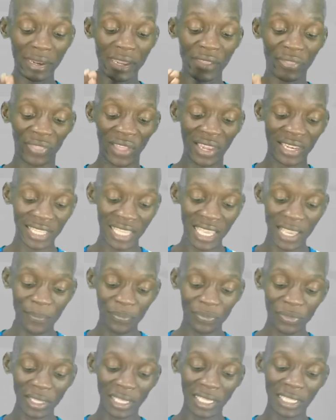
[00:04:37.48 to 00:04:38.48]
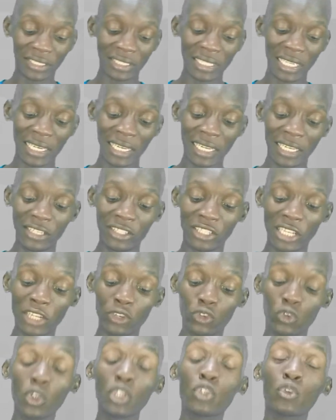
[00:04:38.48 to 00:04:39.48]
The third game it ended
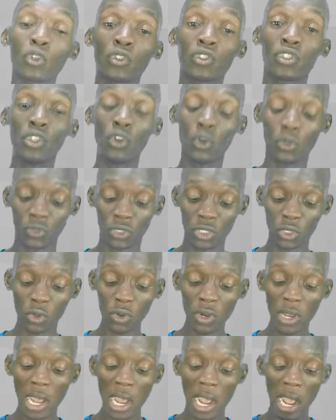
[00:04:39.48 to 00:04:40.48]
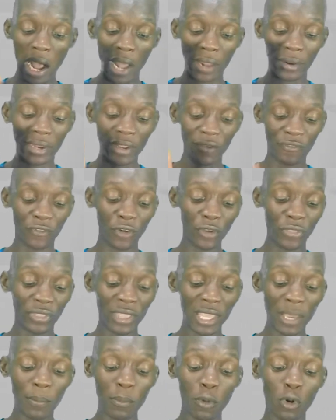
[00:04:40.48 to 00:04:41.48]
a draw, to 0-0. And the
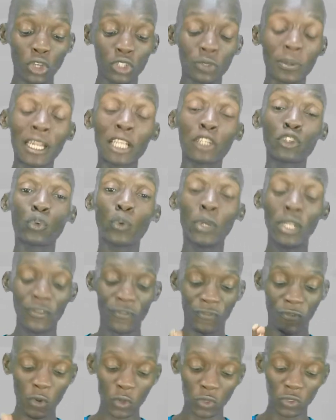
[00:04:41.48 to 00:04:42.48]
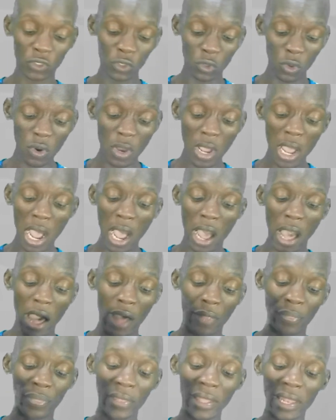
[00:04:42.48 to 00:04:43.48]
fourth game Burgos managed to win 4-0.
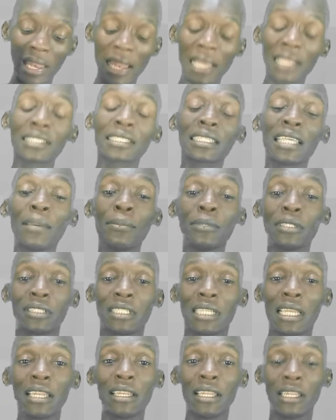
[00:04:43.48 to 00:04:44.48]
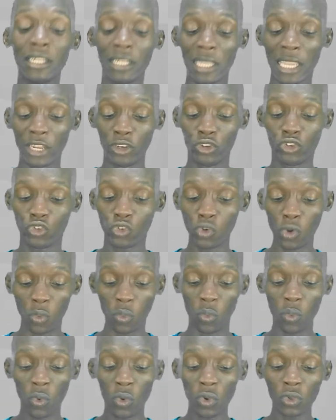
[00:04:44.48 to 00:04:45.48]
And the last game it ended a
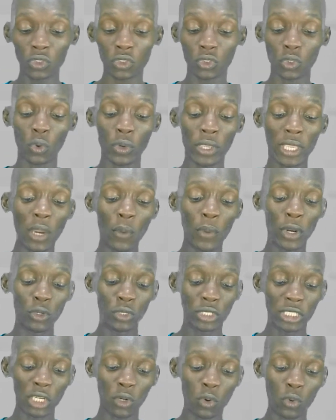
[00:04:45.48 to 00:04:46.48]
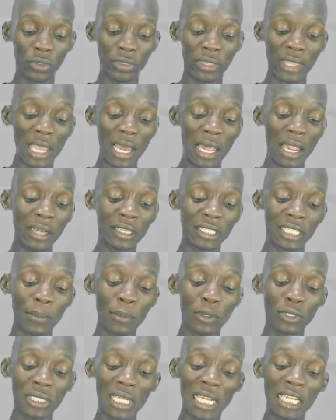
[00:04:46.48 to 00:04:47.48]
draw. So here when you check on their
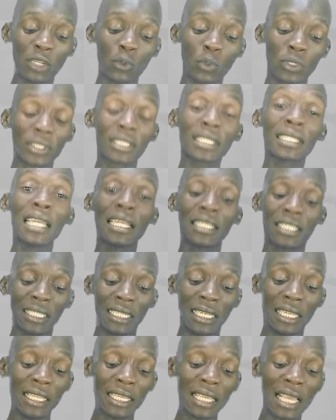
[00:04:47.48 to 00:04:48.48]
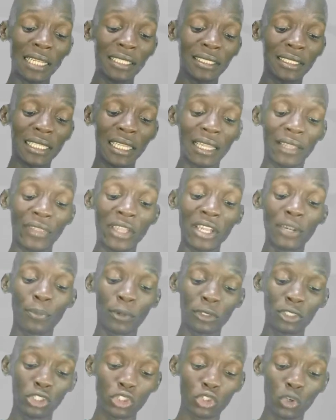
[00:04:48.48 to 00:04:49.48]
table standing, we see that Ligands then
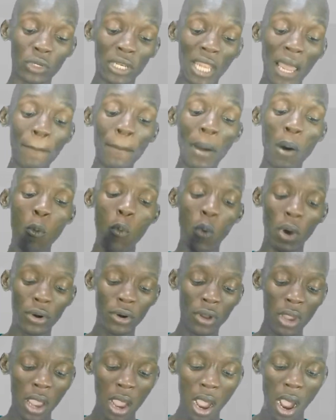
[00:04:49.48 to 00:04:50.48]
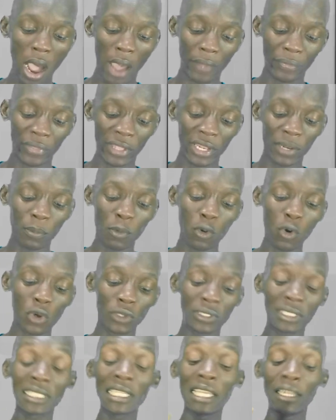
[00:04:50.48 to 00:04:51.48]
position number 1, and then
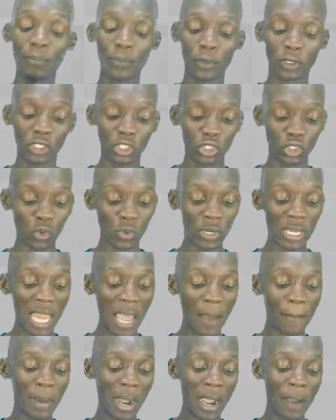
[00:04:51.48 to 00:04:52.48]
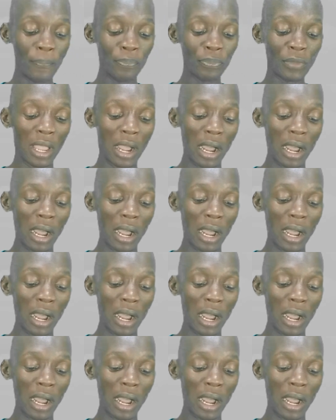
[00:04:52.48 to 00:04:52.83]
Burgos then position number